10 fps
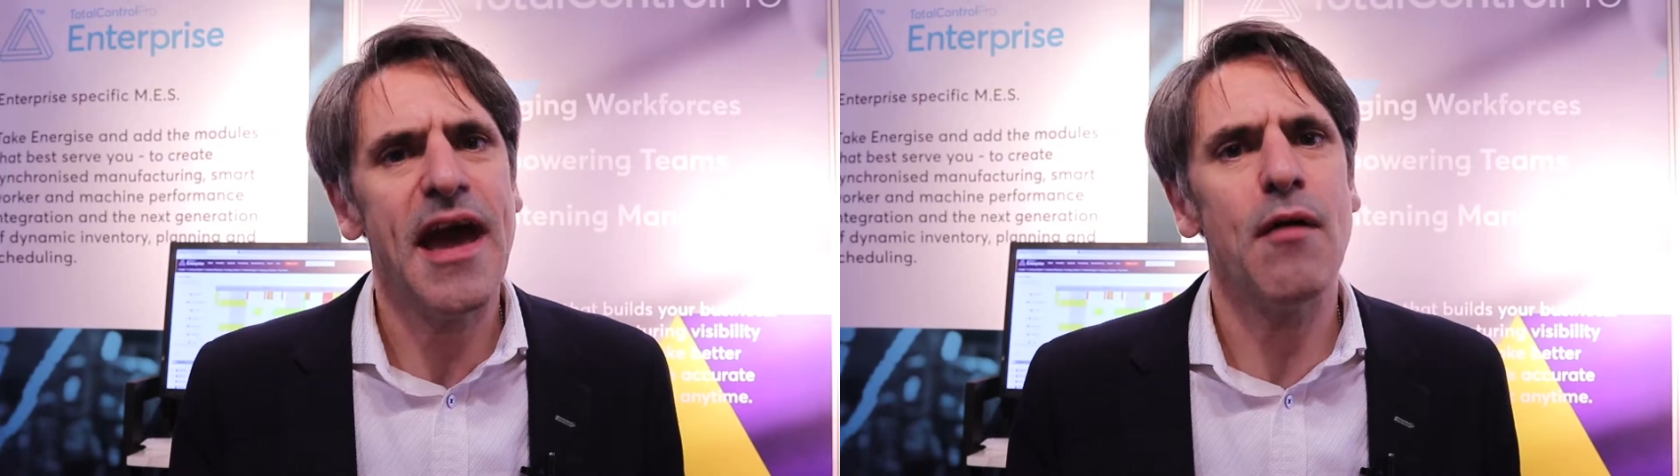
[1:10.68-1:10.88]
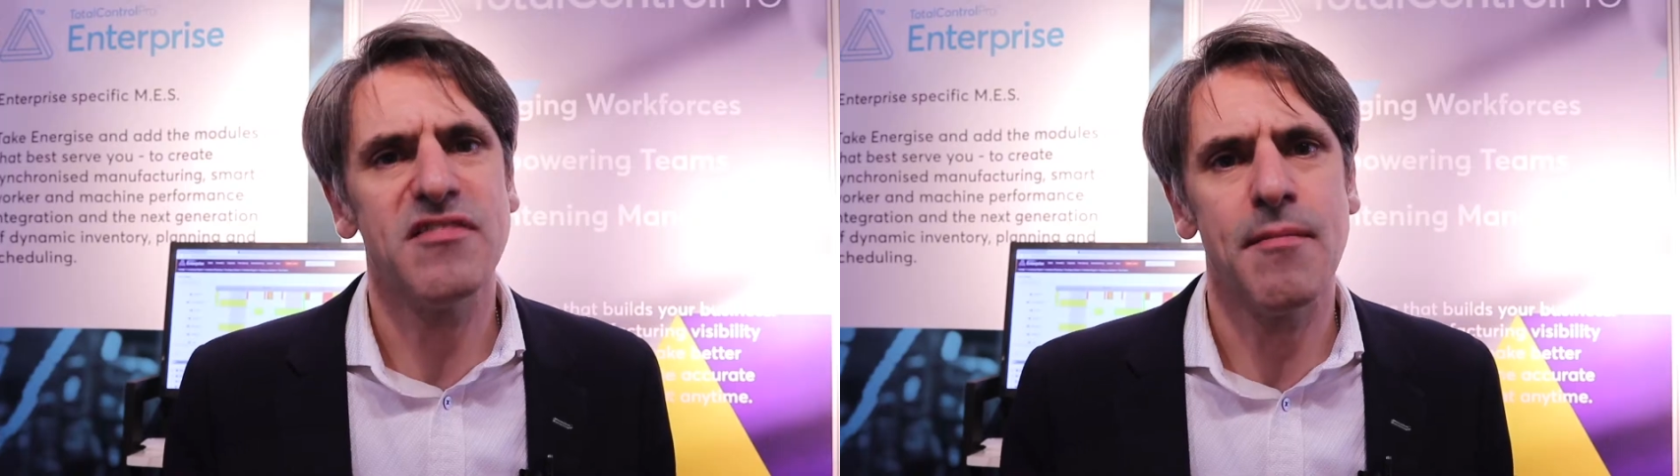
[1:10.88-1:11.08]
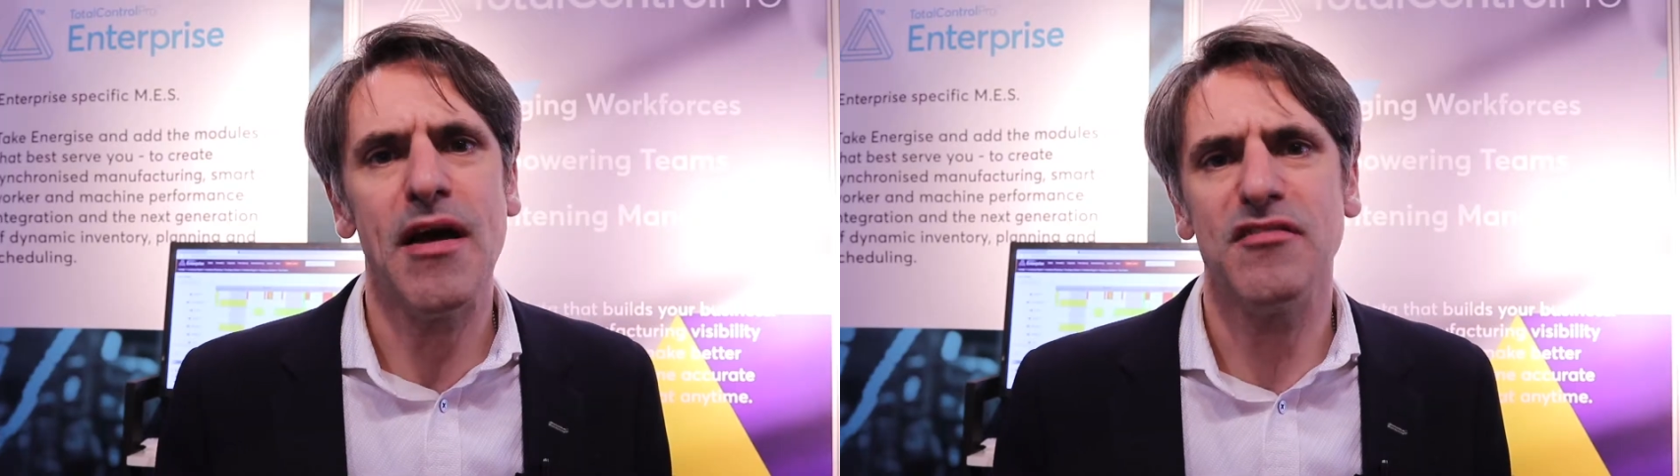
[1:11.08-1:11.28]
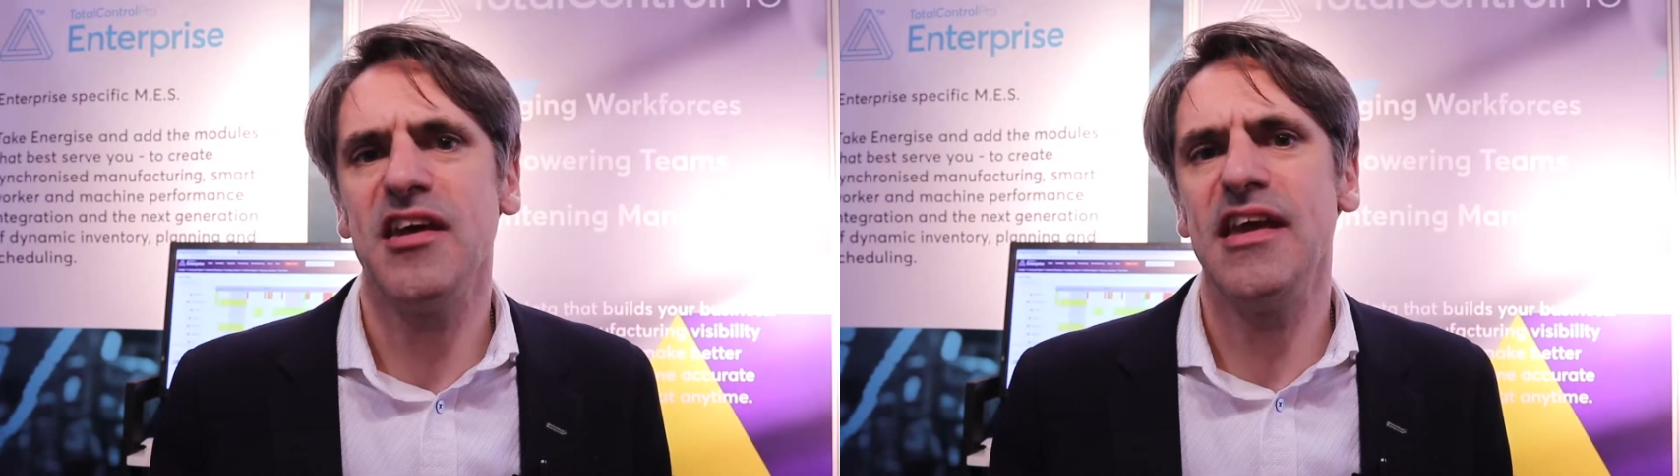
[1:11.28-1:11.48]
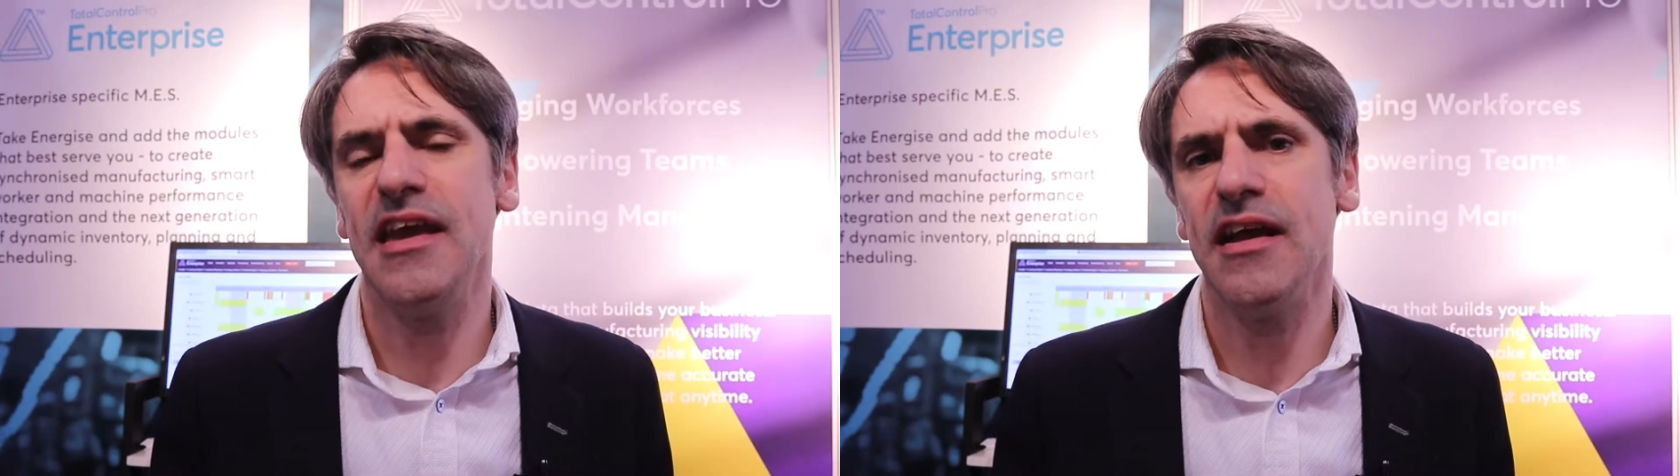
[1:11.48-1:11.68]
Now it's about
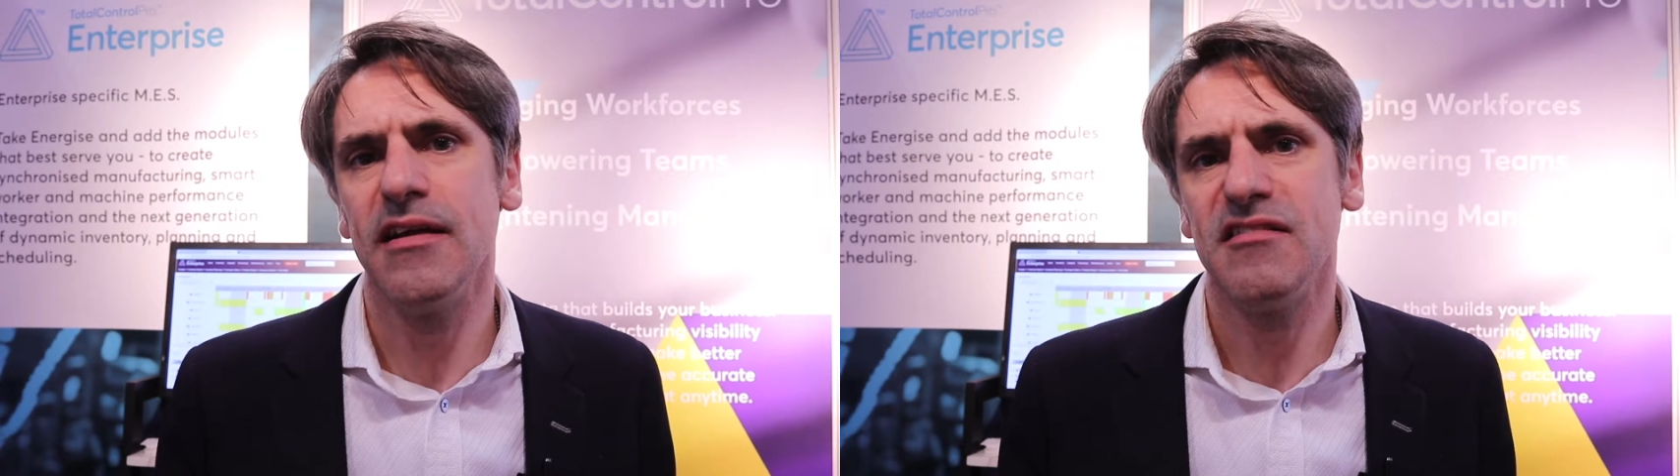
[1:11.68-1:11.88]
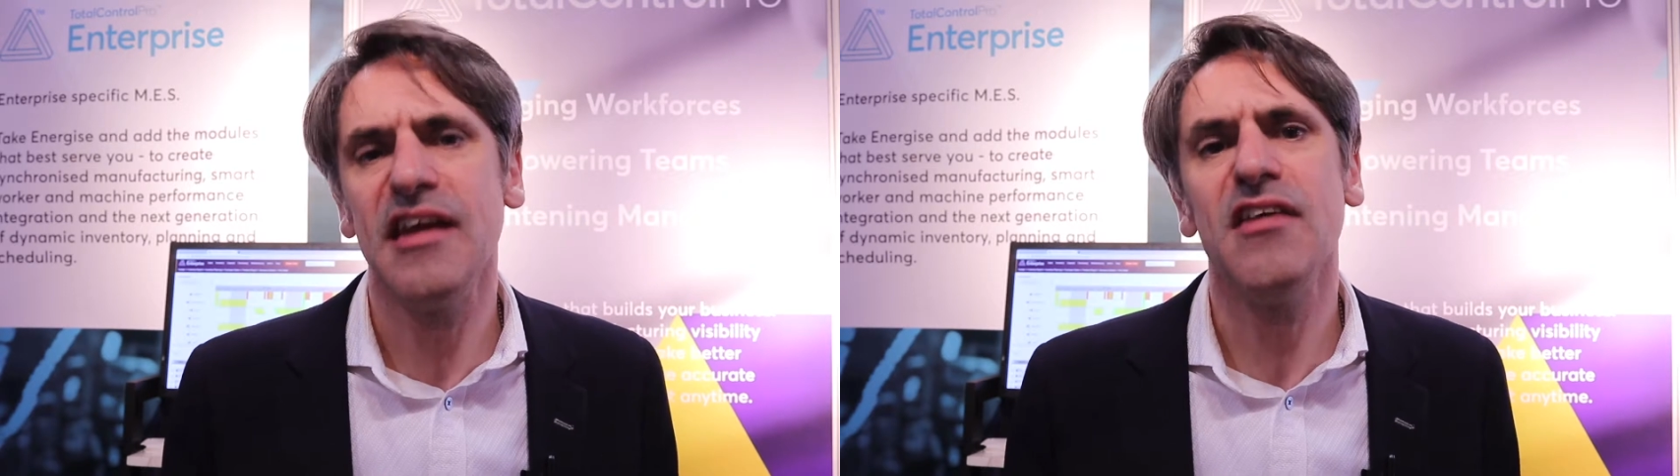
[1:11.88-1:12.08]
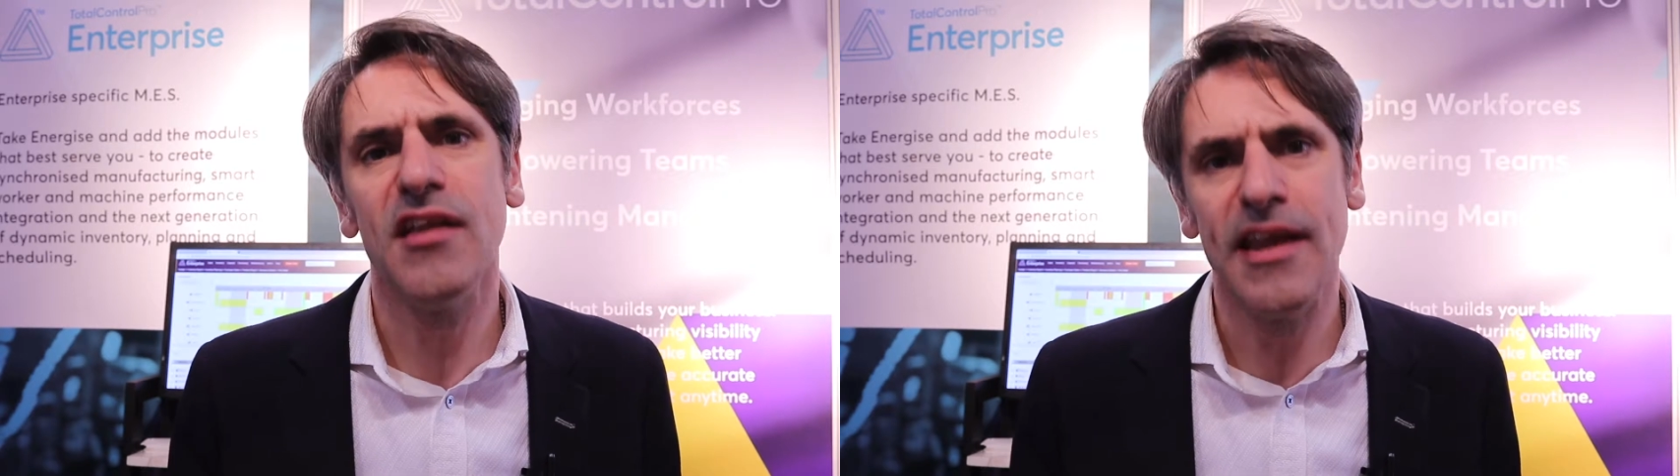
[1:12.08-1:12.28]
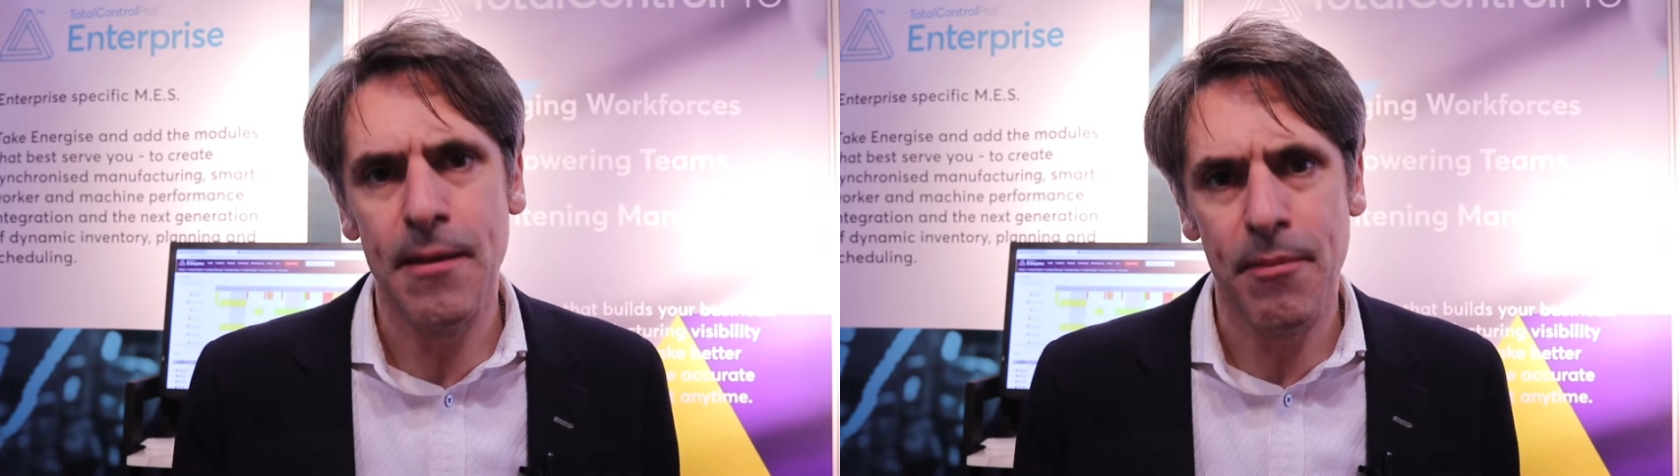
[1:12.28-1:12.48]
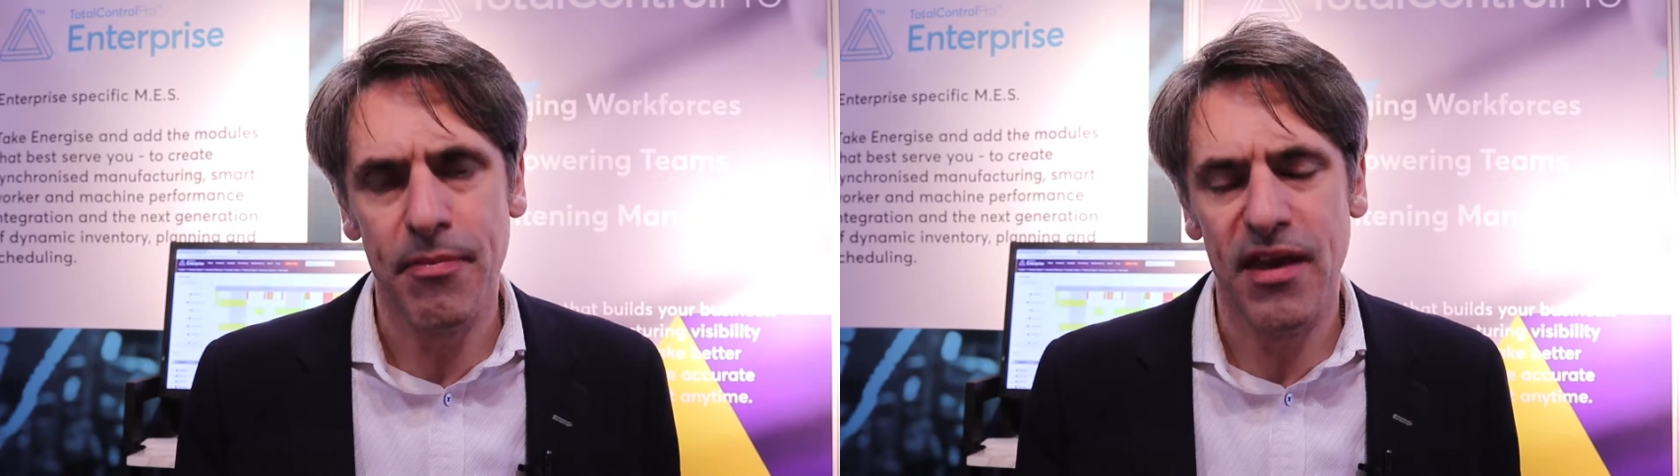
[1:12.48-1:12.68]
taking, taking the leap,